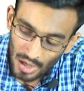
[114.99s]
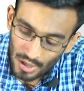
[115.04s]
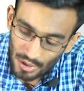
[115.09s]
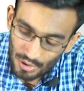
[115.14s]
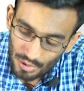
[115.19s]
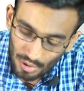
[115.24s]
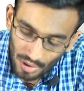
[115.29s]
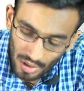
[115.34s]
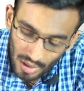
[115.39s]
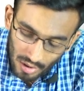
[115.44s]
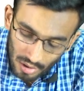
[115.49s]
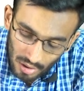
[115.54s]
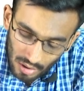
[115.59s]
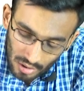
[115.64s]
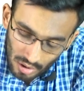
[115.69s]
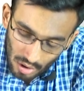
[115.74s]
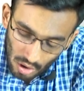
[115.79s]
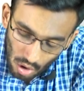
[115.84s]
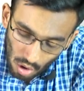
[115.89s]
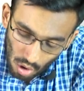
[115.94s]
So here
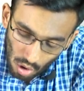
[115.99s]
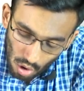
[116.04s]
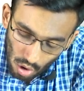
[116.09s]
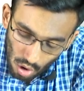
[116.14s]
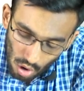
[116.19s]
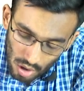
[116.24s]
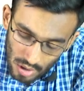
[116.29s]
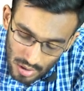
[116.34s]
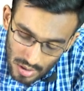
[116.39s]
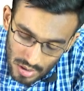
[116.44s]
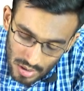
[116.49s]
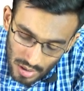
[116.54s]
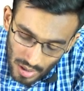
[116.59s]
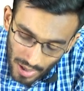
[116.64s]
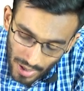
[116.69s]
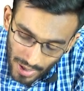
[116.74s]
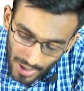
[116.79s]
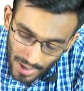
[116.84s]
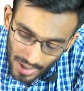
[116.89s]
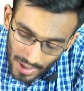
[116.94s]
the cost
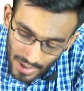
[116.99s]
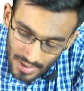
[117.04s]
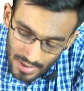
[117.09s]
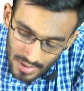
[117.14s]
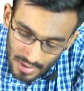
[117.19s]
is